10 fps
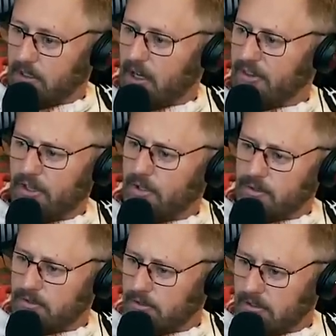Although, when you
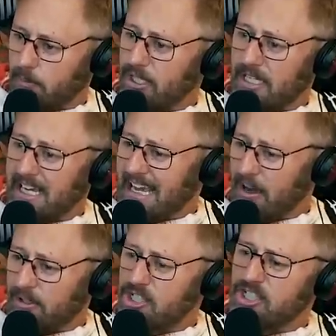get out. When you get
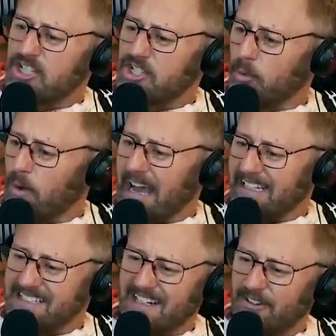out, well, just because you're wet,
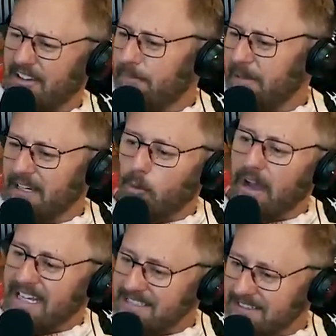because I don't love being
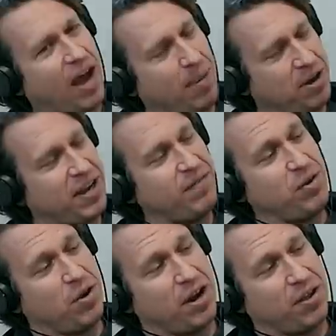wet. I'm going to give
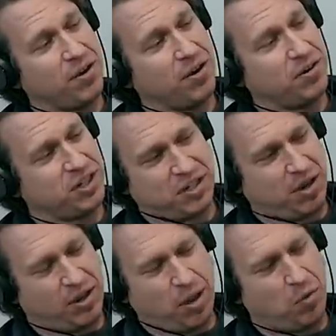you another,
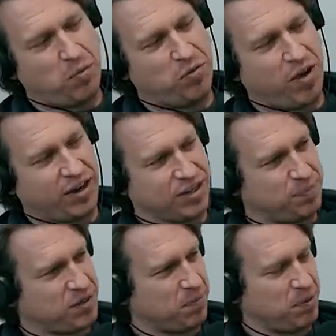and then we'll move on, because
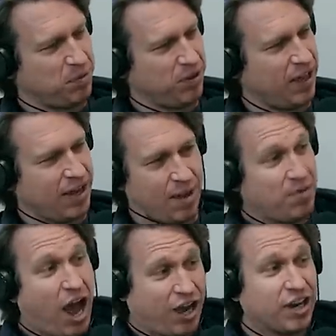some people are like, I'm
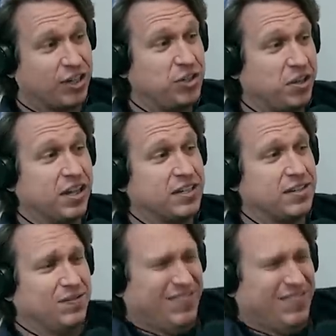not going to do this.